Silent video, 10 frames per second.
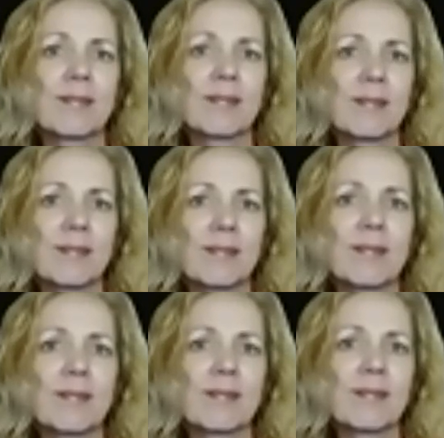
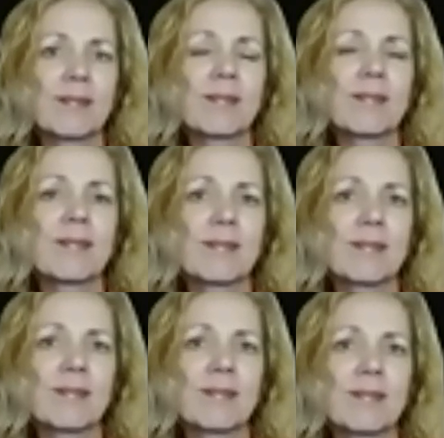
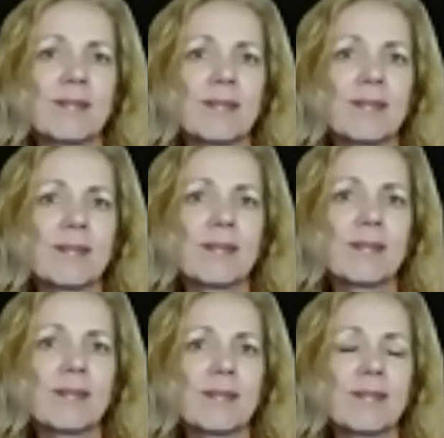
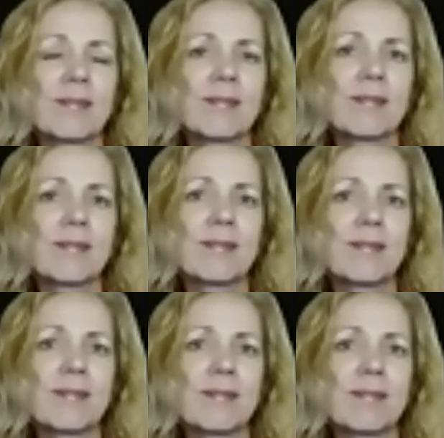
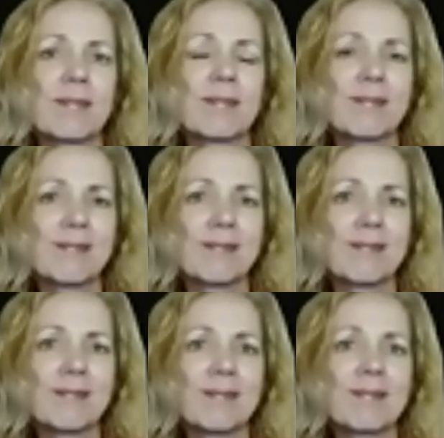
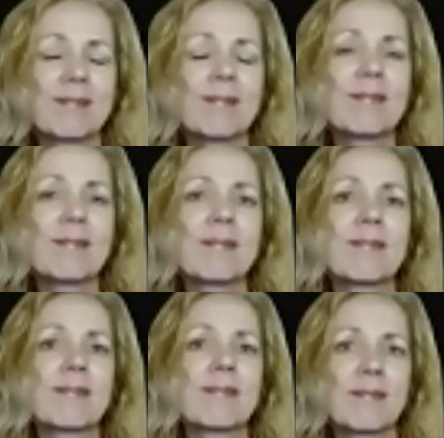
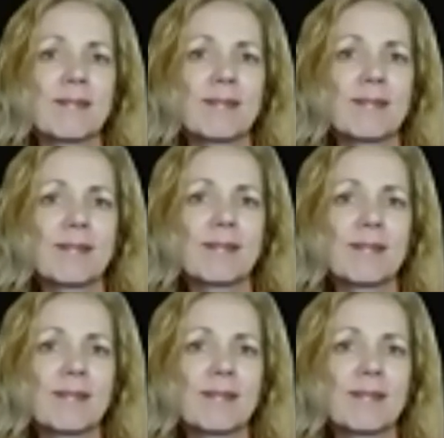This person isn't speaking.